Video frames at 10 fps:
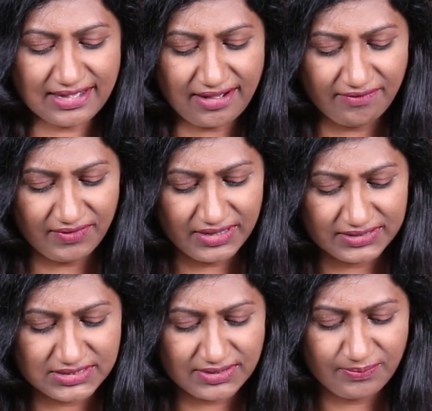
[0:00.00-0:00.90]

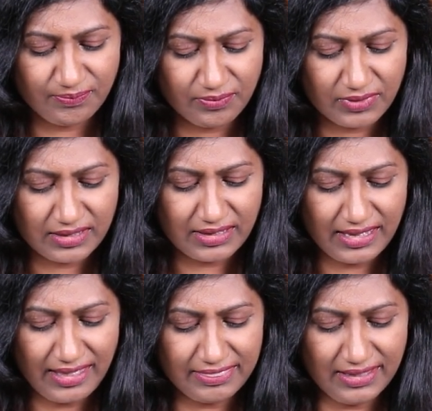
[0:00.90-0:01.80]
covenant.
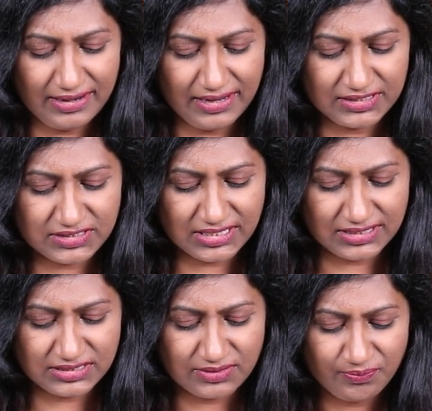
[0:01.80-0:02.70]
And then it
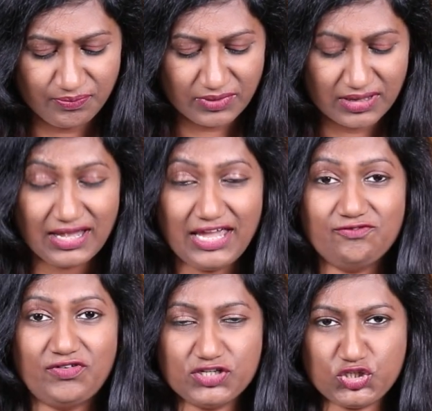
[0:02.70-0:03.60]
says
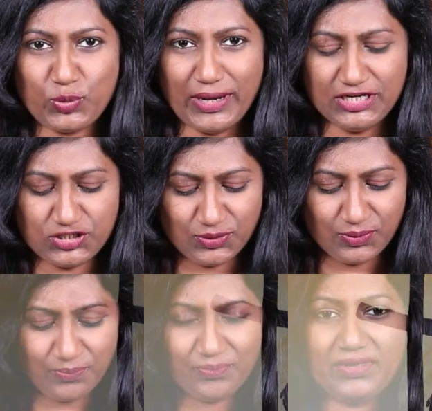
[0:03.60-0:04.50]
in verse 22,